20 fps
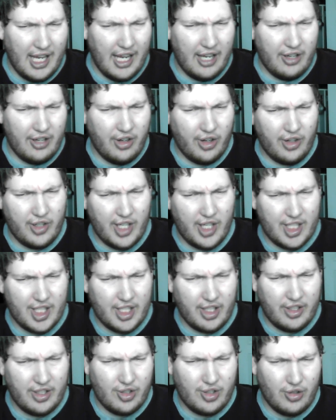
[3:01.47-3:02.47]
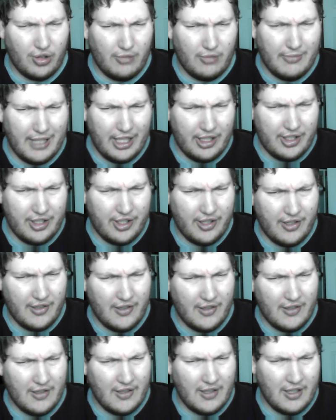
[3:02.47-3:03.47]
her destined soulmate.
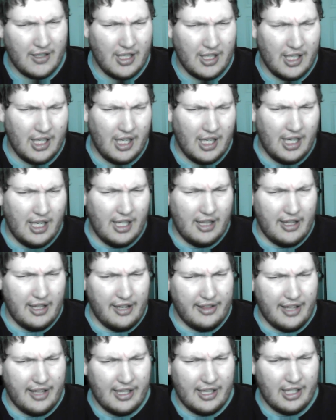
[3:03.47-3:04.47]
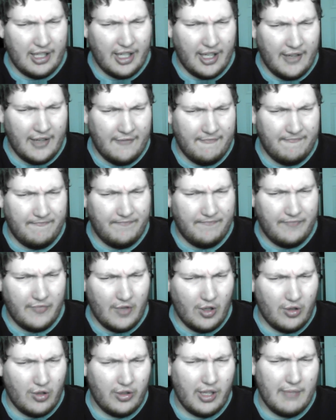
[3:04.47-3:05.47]
Lethality
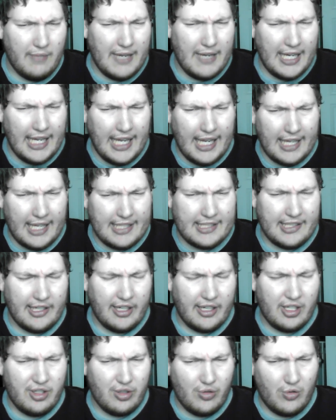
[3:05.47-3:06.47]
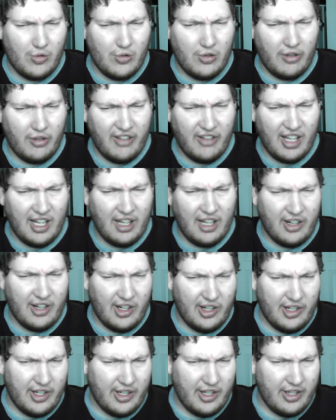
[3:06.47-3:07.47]
only by accident or if
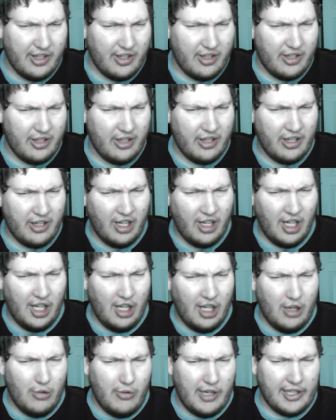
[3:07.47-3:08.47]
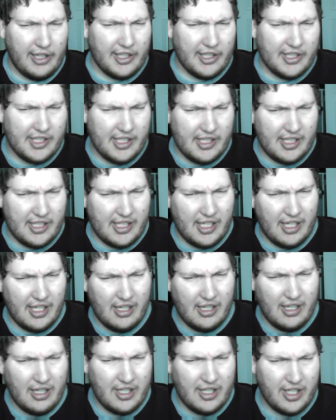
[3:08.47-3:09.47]
angered. Weaknesses
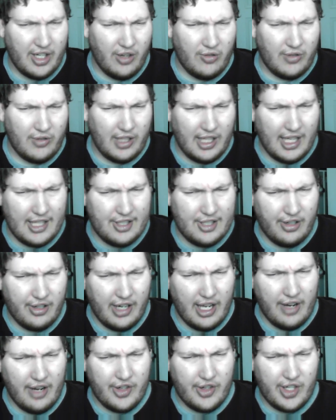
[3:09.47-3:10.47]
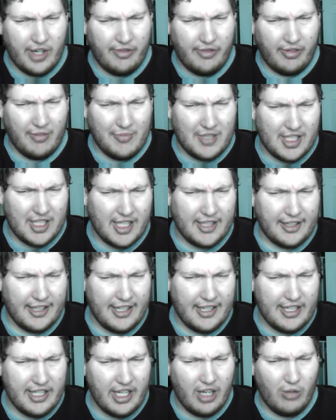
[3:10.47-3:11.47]
She only gets her energy from
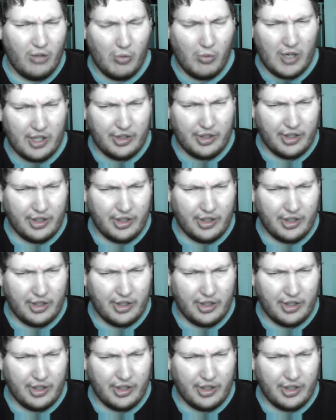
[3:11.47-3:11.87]
sunlight and water.